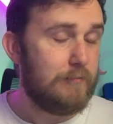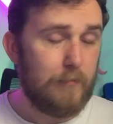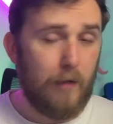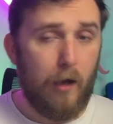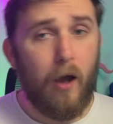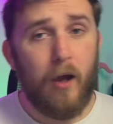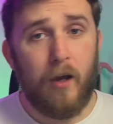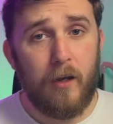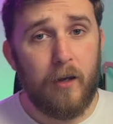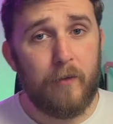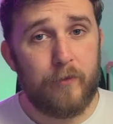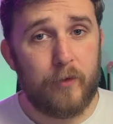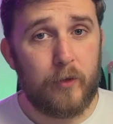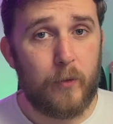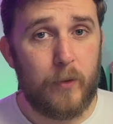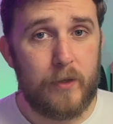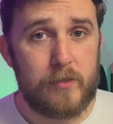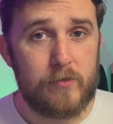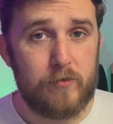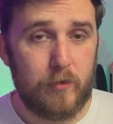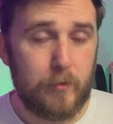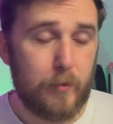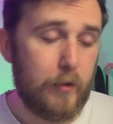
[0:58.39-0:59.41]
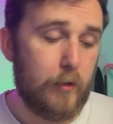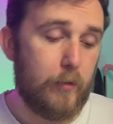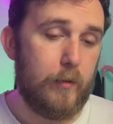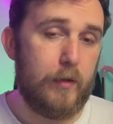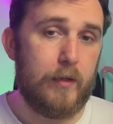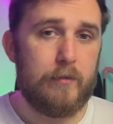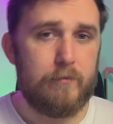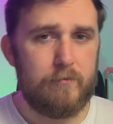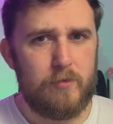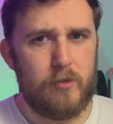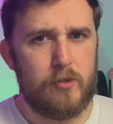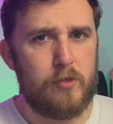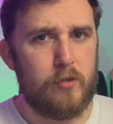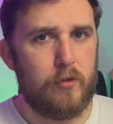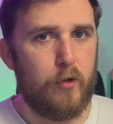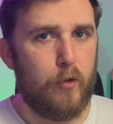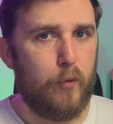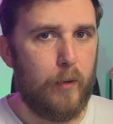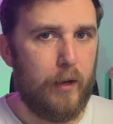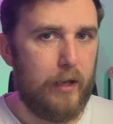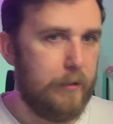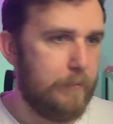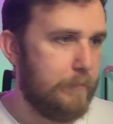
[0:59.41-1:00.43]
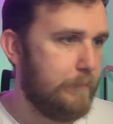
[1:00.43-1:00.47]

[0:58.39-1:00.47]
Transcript: I love the Quest 3, by the way, just so you're aware.